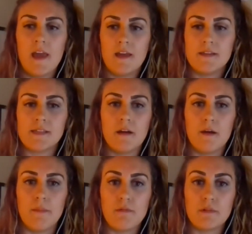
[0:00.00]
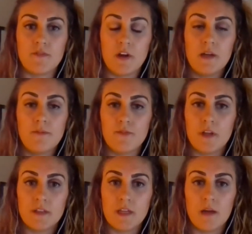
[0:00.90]
And I was very
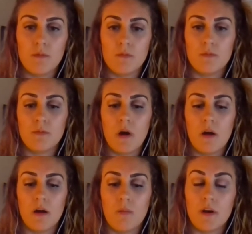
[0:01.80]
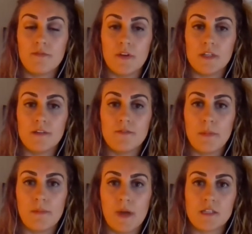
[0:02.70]
upfront that I wanted funding for
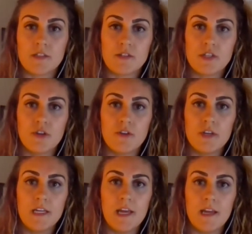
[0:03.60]
my master's degree.